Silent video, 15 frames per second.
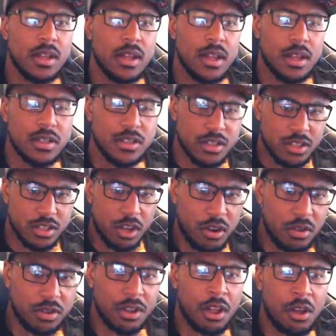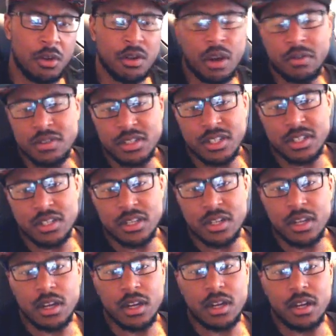ever since
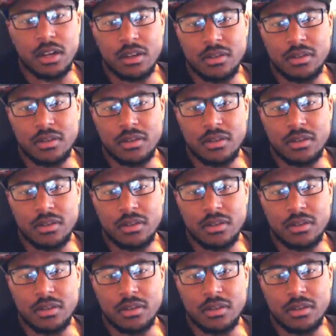the